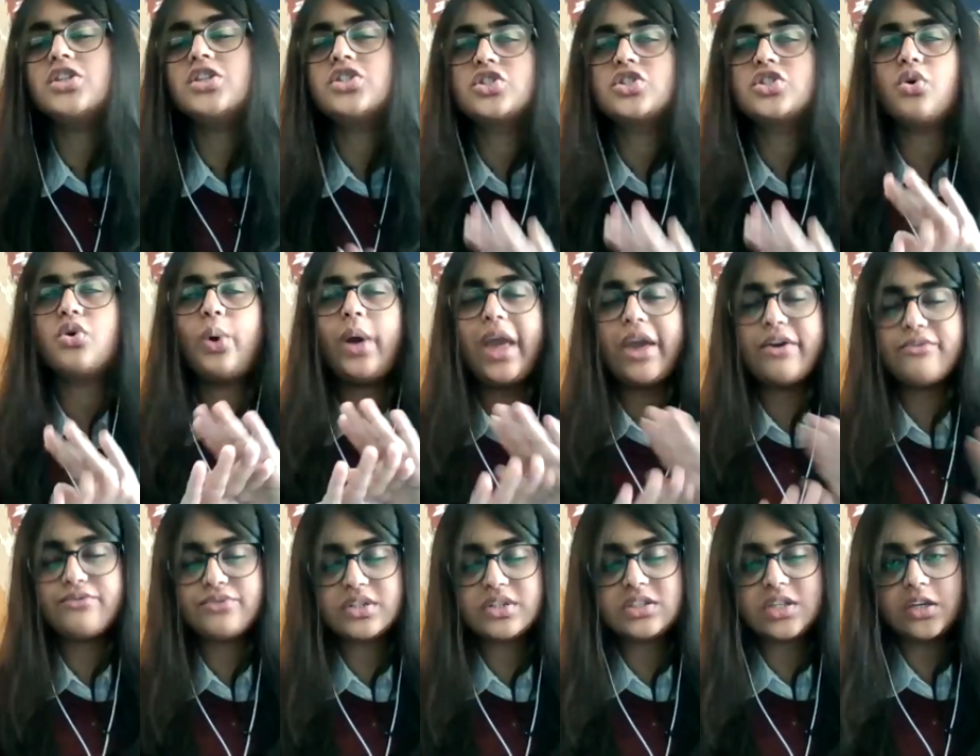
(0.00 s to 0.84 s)
So
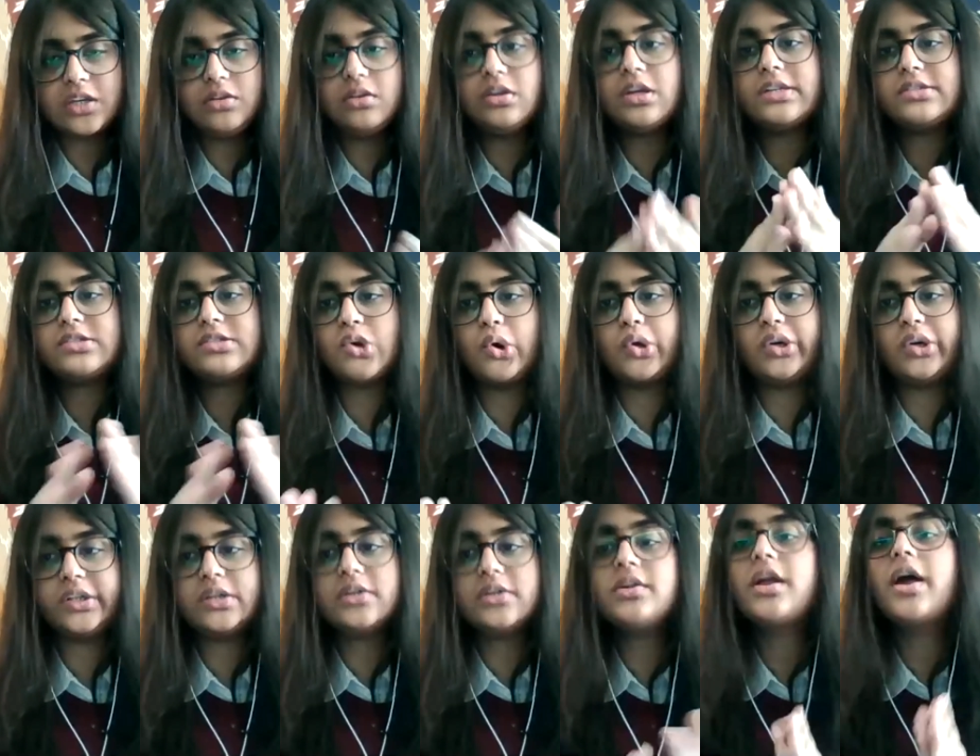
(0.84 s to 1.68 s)
everything is
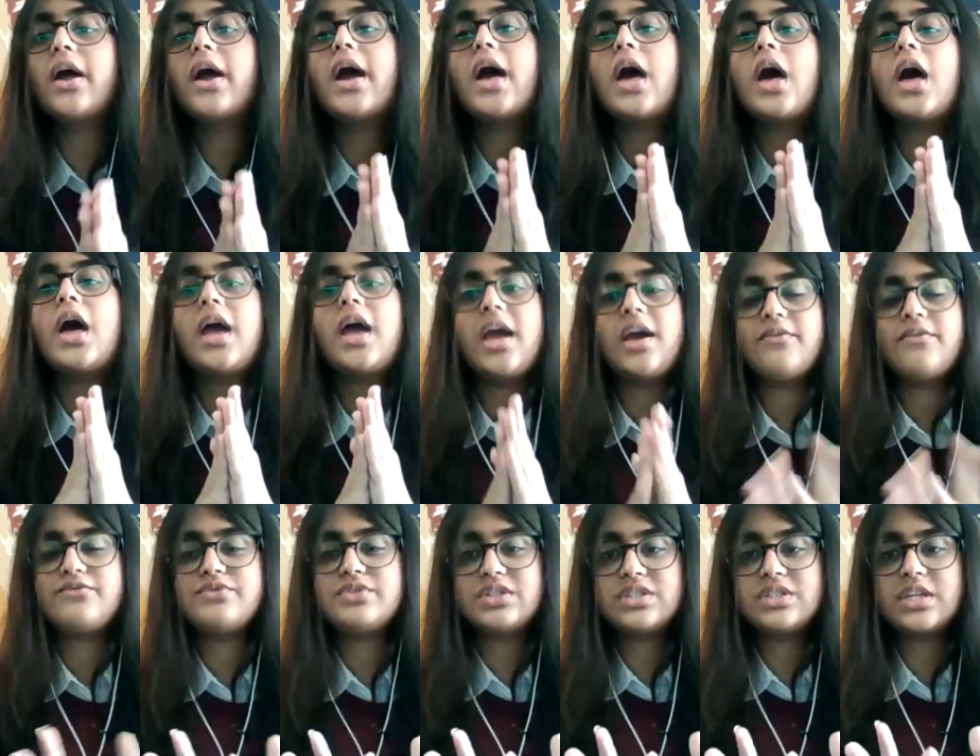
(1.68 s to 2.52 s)
sorted,
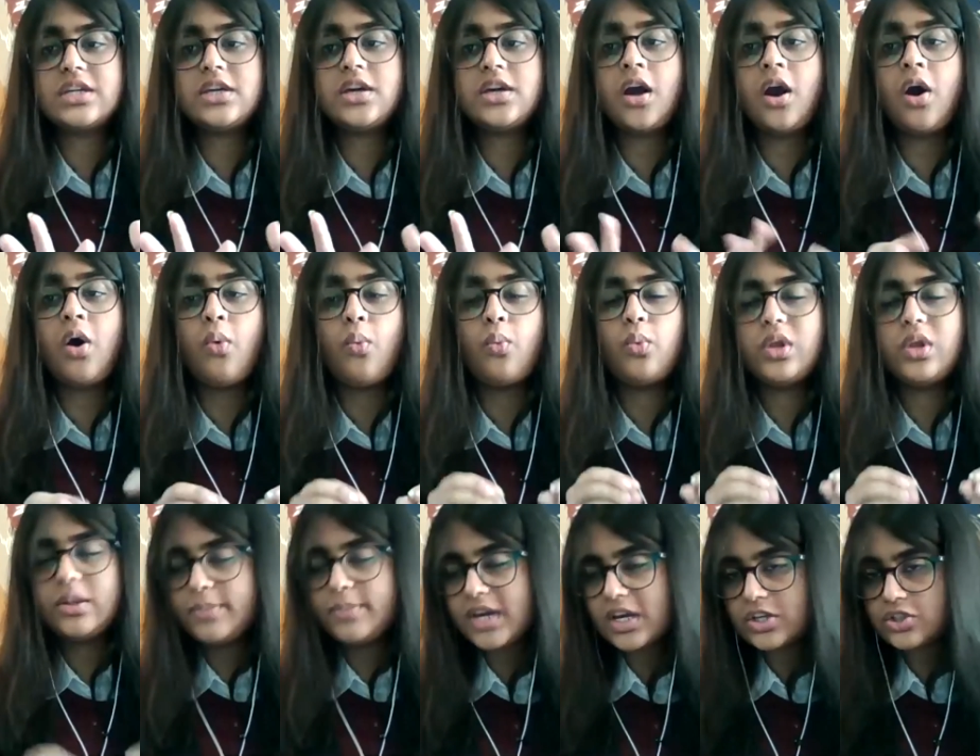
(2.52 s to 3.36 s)
everything
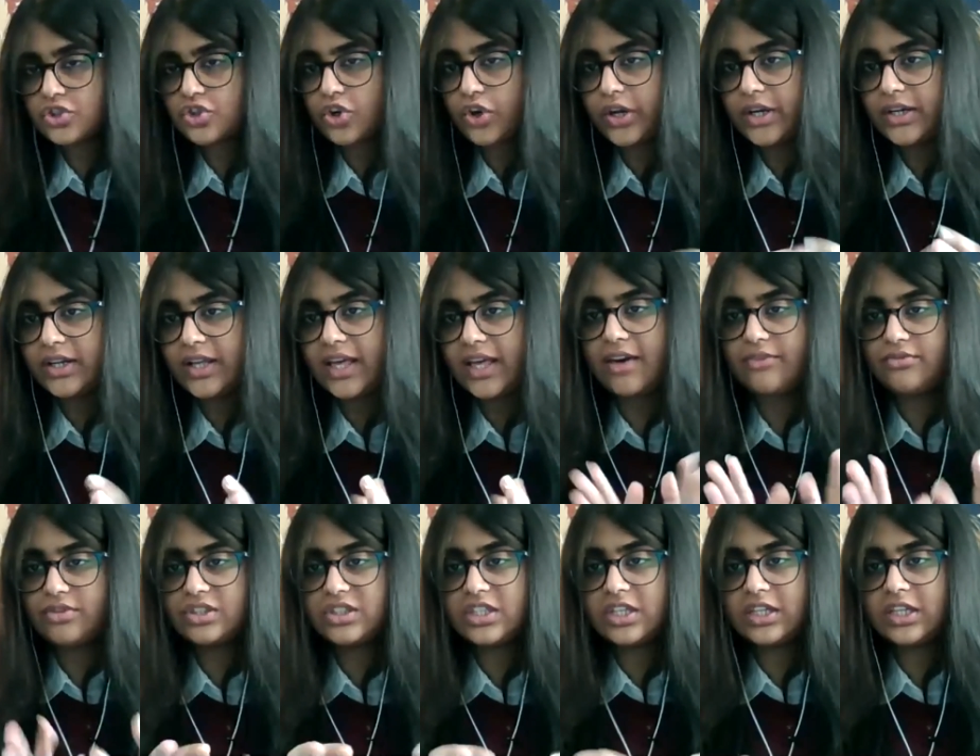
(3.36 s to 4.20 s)
will be enjoyed,
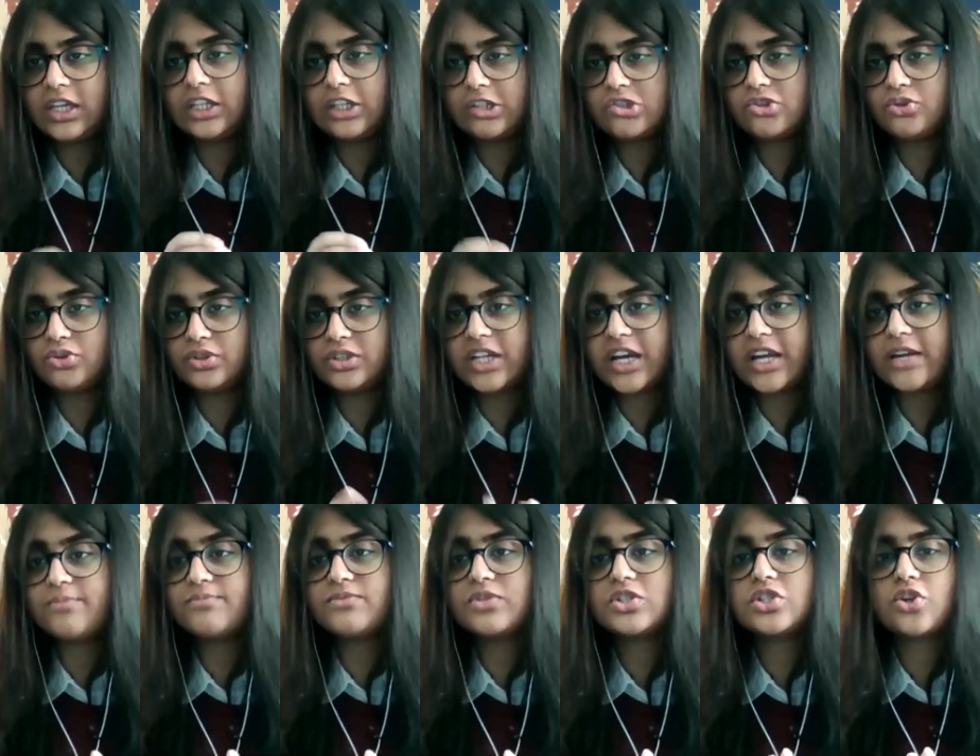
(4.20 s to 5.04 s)
everything in its own
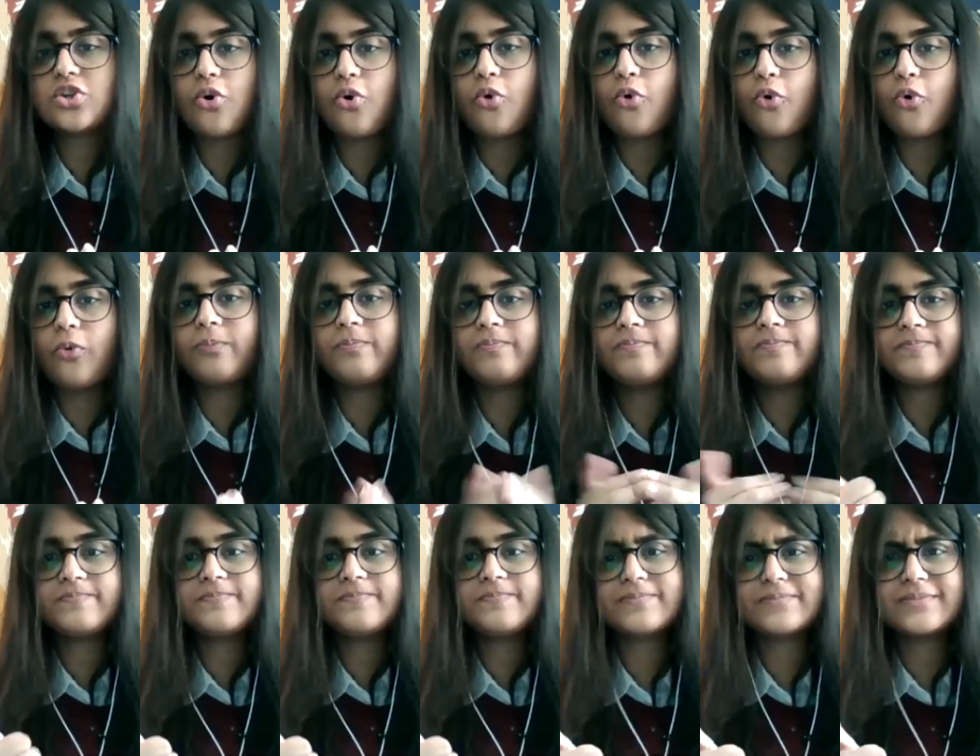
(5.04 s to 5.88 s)
time. So
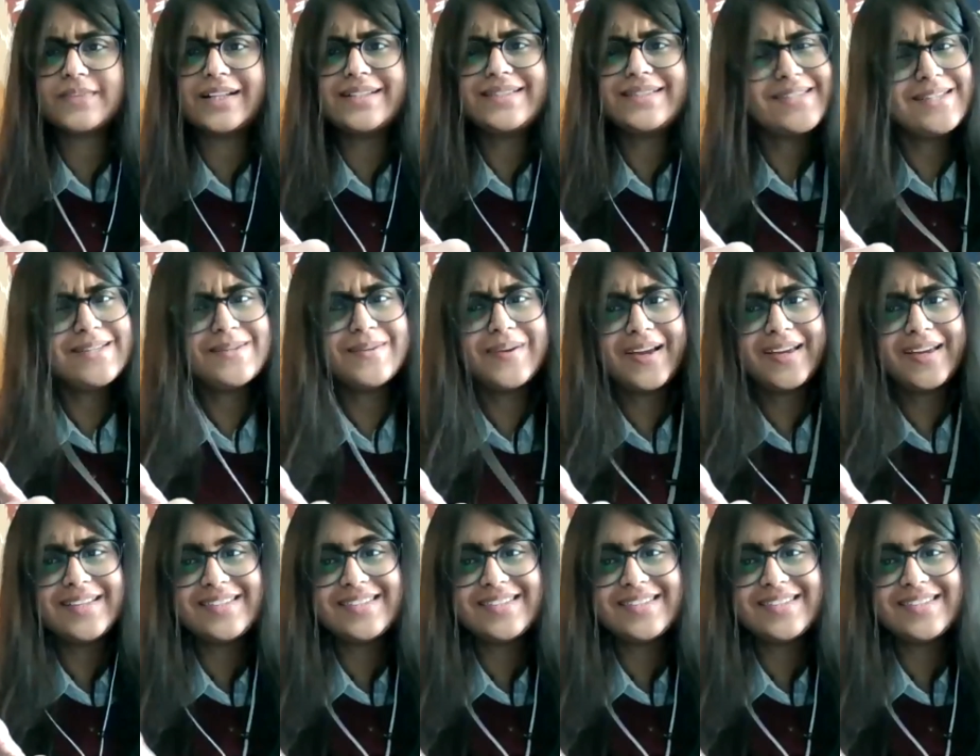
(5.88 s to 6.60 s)
I'll see you guys.